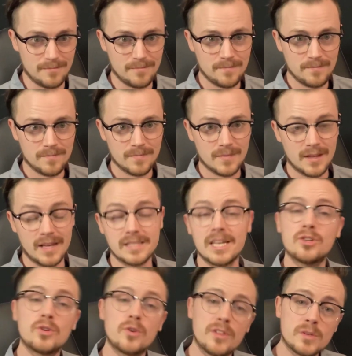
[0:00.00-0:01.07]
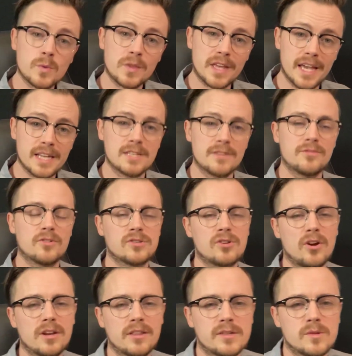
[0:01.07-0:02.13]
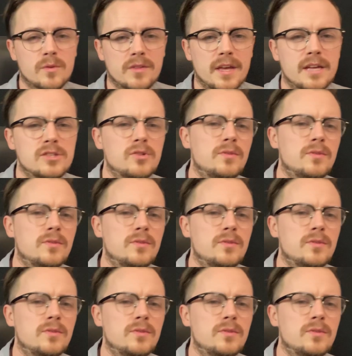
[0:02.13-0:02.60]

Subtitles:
That's how you do this with kids. If you're starting this with kids,